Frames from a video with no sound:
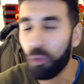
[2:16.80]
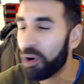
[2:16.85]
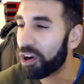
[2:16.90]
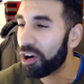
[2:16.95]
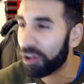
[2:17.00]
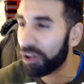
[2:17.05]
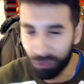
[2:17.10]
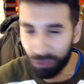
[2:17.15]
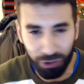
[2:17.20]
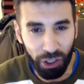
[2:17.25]

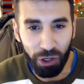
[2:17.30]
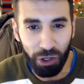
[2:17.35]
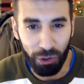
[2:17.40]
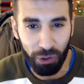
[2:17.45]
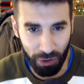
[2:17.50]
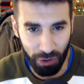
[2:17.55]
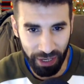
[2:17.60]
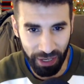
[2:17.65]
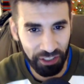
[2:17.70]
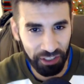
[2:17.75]
world
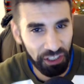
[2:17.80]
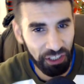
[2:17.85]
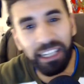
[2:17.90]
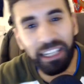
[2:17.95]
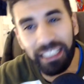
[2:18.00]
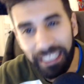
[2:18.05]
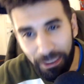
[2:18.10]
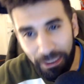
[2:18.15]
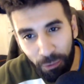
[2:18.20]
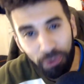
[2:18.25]
know
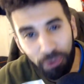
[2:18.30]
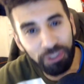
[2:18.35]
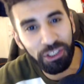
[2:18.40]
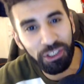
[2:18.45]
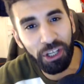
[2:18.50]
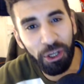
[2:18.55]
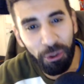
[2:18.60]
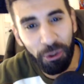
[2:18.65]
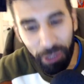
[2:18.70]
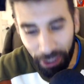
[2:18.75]
exactly what's
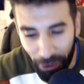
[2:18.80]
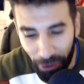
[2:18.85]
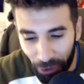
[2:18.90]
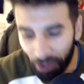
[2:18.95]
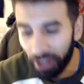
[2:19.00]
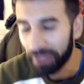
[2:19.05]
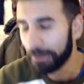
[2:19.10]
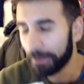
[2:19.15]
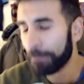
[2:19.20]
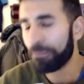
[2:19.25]
going
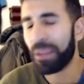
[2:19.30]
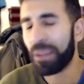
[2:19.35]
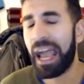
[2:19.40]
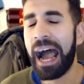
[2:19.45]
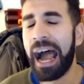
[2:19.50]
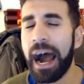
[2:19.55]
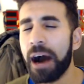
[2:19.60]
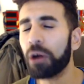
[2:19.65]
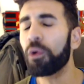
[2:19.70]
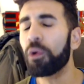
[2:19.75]
on.
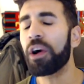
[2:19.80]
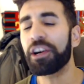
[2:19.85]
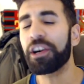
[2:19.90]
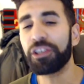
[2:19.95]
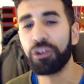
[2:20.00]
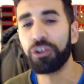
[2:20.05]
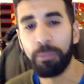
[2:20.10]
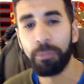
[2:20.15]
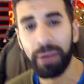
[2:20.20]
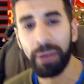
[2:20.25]
How are
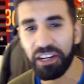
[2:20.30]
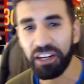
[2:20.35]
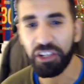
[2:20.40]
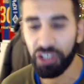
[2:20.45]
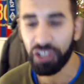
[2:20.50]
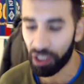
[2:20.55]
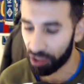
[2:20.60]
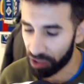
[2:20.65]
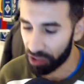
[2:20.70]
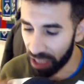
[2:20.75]
you
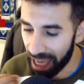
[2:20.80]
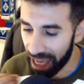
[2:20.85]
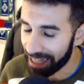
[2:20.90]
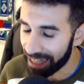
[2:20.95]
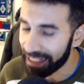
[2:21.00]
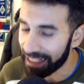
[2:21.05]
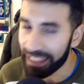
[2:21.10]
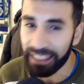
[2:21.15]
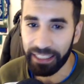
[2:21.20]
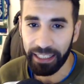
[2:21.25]
managing to
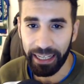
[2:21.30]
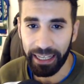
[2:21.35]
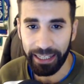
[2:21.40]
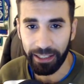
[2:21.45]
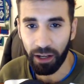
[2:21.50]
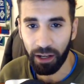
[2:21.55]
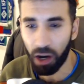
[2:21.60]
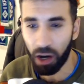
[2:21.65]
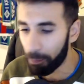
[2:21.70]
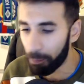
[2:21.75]

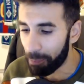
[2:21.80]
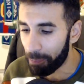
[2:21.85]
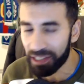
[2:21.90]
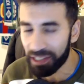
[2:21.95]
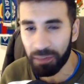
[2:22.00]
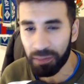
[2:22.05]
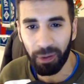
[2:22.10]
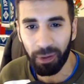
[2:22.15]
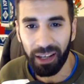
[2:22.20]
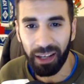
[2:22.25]
alienate our
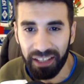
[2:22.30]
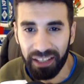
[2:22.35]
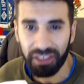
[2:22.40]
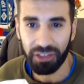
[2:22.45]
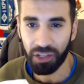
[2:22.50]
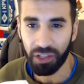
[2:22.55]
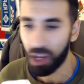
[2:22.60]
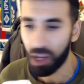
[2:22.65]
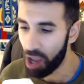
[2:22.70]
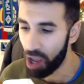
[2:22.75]
best
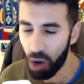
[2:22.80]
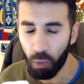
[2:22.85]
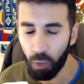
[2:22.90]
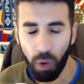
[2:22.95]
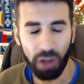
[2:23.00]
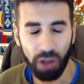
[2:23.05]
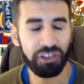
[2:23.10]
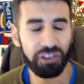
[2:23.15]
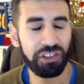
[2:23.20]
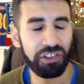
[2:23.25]
players
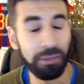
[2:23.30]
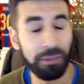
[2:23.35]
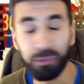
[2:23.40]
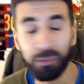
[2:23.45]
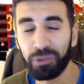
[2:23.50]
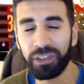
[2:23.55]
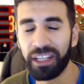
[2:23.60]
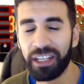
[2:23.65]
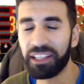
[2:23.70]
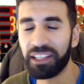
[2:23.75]
while
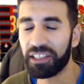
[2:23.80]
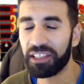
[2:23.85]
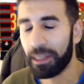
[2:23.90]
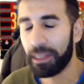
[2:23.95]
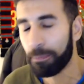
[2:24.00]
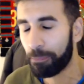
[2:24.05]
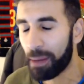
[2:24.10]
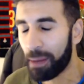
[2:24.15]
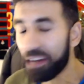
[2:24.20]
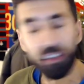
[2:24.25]

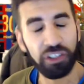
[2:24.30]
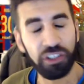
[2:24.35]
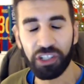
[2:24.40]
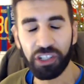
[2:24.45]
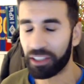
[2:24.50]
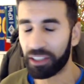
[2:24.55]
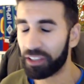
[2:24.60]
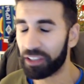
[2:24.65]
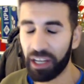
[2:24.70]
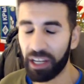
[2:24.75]
simultaneously
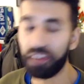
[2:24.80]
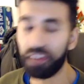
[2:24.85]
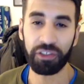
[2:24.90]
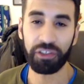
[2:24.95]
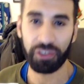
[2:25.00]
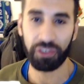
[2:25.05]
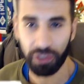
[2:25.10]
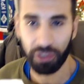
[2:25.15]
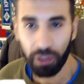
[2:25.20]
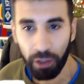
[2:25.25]
benching the
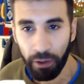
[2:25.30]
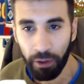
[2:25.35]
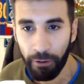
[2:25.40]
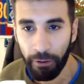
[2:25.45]
others?